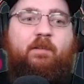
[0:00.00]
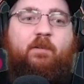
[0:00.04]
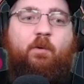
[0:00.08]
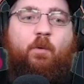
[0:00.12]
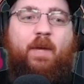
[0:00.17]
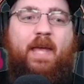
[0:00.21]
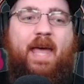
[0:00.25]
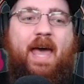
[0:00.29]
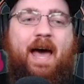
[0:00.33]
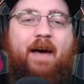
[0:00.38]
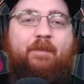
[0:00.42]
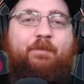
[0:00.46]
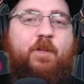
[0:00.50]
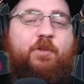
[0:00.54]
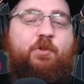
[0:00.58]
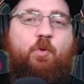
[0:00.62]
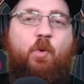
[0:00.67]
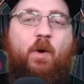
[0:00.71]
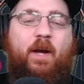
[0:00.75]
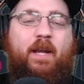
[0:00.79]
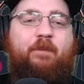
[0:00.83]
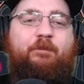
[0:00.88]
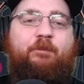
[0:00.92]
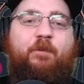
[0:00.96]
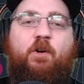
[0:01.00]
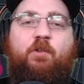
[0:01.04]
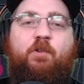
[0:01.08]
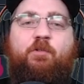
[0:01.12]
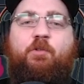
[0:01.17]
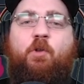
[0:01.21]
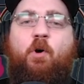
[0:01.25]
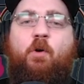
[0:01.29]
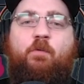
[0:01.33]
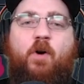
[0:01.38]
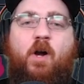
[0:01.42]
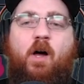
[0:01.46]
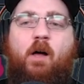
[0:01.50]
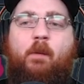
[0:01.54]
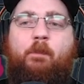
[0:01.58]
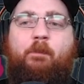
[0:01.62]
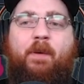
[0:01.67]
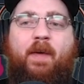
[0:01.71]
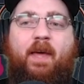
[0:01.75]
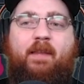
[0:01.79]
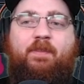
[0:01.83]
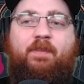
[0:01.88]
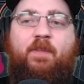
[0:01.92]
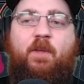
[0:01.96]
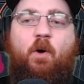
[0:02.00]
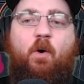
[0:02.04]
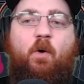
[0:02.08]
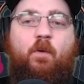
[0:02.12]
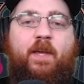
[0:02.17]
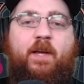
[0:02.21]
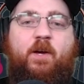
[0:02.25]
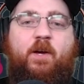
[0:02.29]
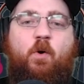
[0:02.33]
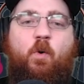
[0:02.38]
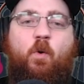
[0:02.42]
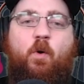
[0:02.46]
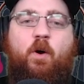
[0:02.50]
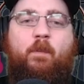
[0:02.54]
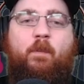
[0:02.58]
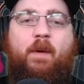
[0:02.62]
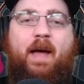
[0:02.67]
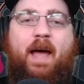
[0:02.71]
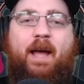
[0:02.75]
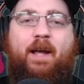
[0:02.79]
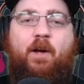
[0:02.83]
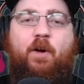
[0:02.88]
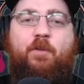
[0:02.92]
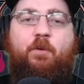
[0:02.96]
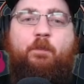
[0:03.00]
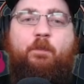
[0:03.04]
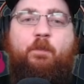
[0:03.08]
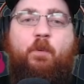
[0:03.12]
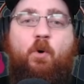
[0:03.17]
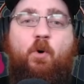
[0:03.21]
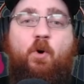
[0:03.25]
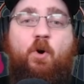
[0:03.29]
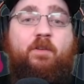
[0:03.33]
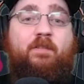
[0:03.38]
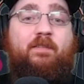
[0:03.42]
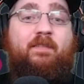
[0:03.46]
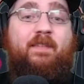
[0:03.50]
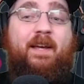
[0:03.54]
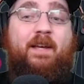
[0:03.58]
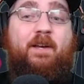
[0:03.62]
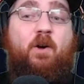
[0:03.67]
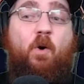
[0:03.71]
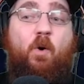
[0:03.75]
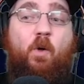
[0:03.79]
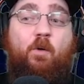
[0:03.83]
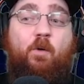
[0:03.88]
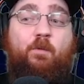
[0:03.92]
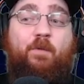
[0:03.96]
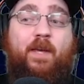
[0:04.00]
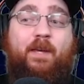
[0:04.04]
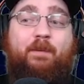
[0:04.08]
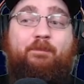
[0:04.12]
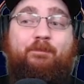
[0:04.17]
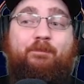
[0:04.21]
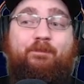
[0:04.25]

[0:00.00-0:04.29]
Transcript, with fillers: So we have the 21st overall pick. The only quarterback on the board is Nick Colvin.